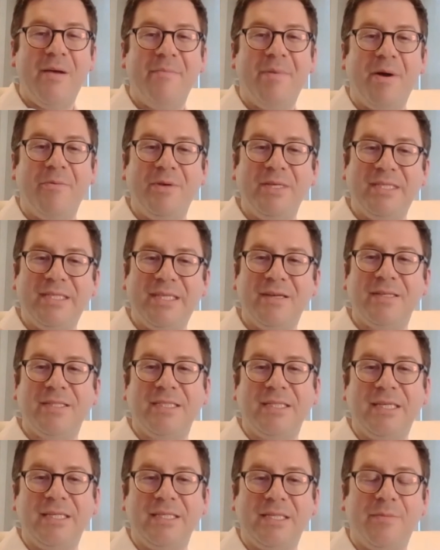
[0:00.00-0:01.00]
But we still
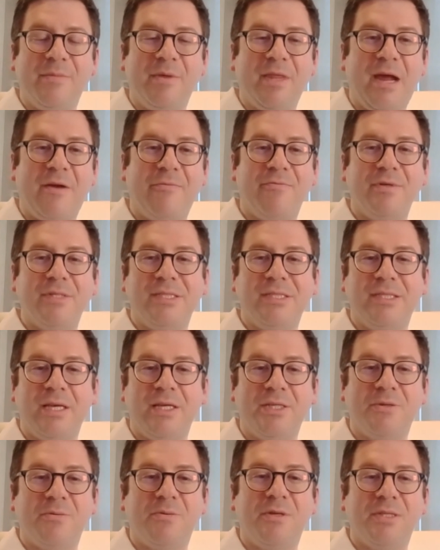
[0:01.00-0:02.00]
see some of that
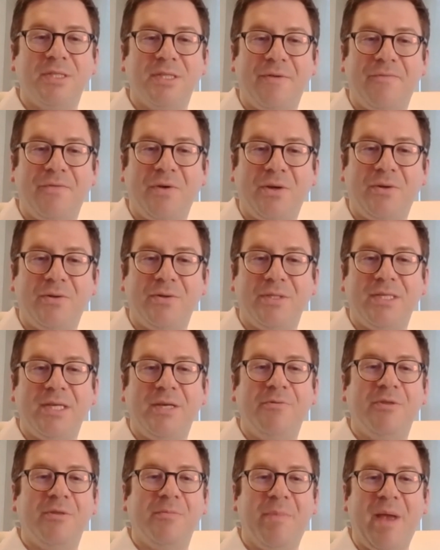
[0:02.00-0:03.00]
residual difficulty with